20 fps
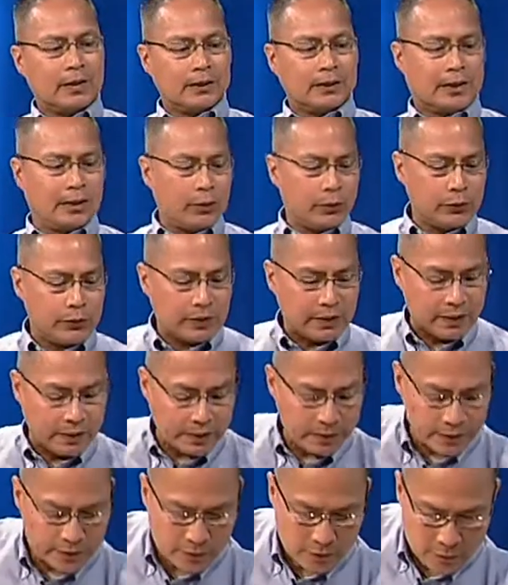they use
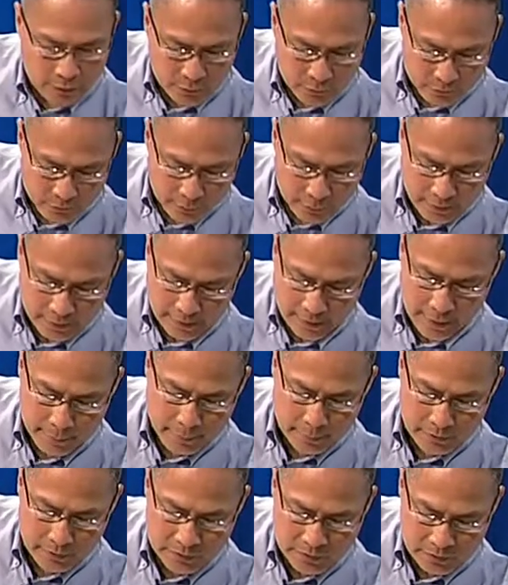these. Your
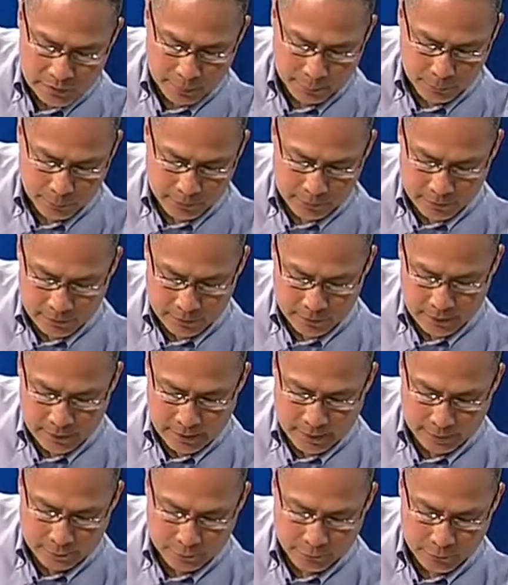ambulance, they put their
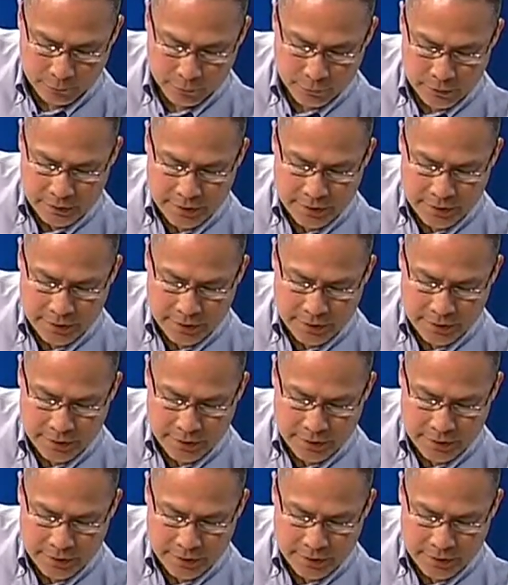first